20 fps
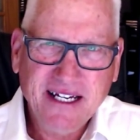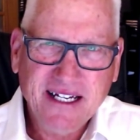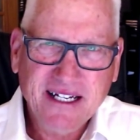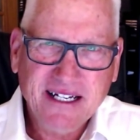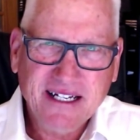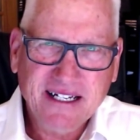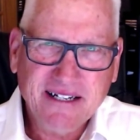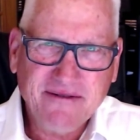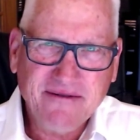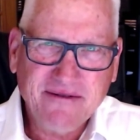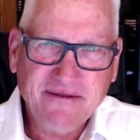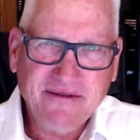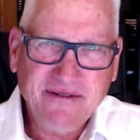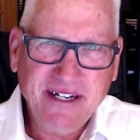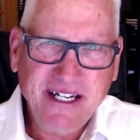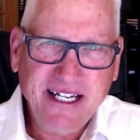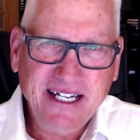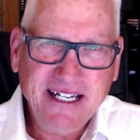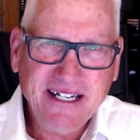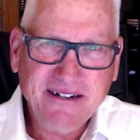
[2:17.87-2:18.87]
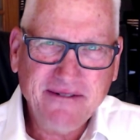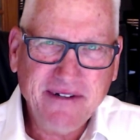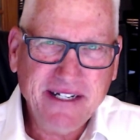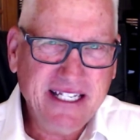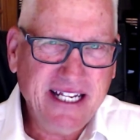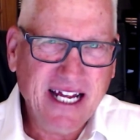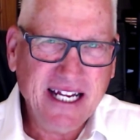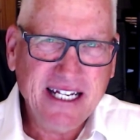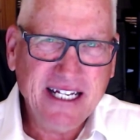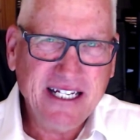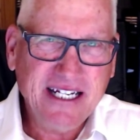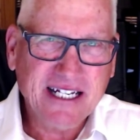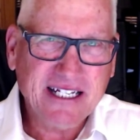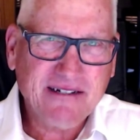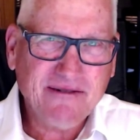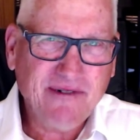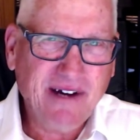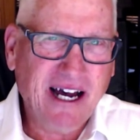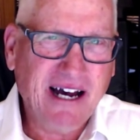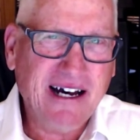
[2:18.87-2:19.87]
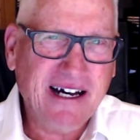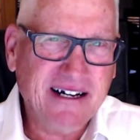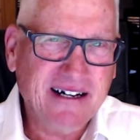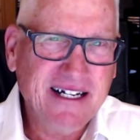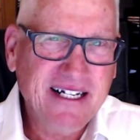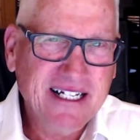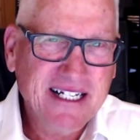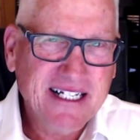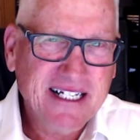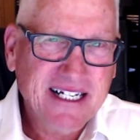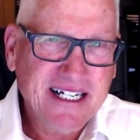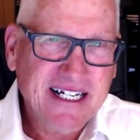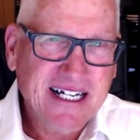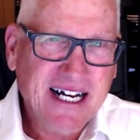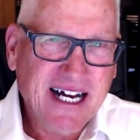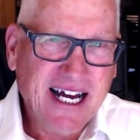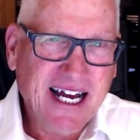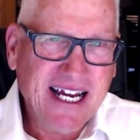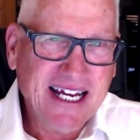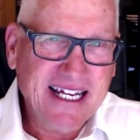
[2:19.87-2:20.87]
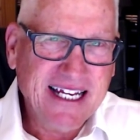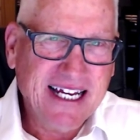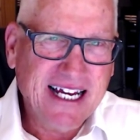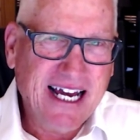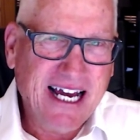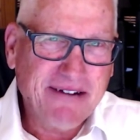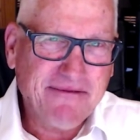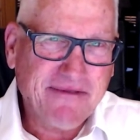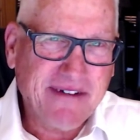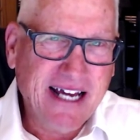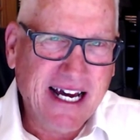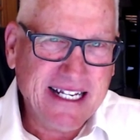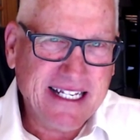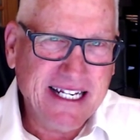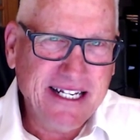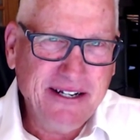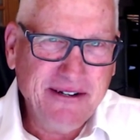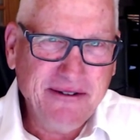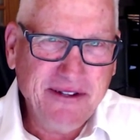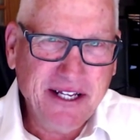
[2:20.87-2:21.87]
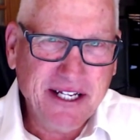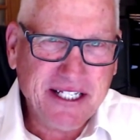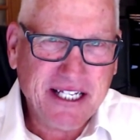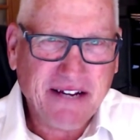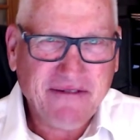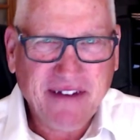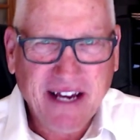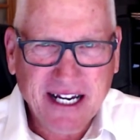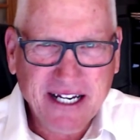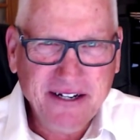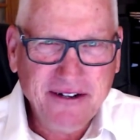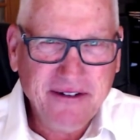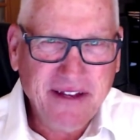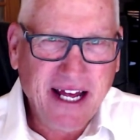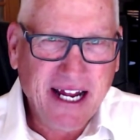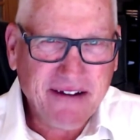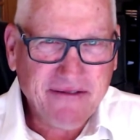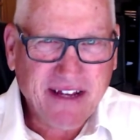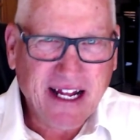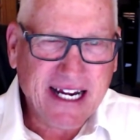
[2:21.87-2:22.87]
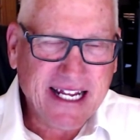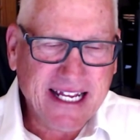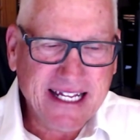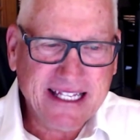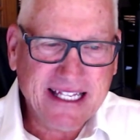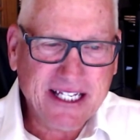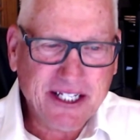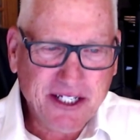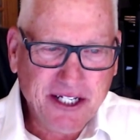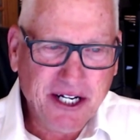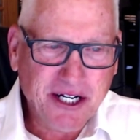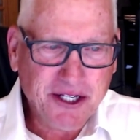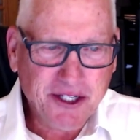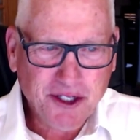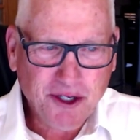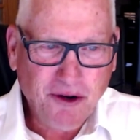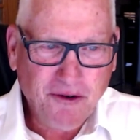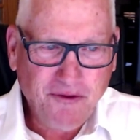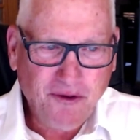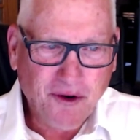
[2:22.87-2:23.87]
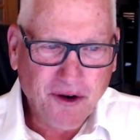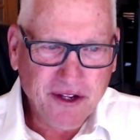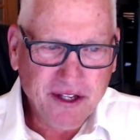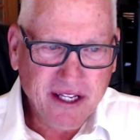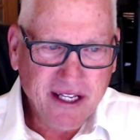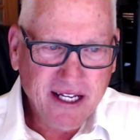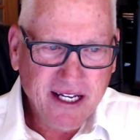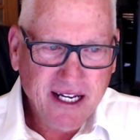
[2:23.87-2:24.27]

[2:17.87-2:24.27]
We tend to just, well, I've got to do this, I've got to do that, I've got to get this done, and so forth.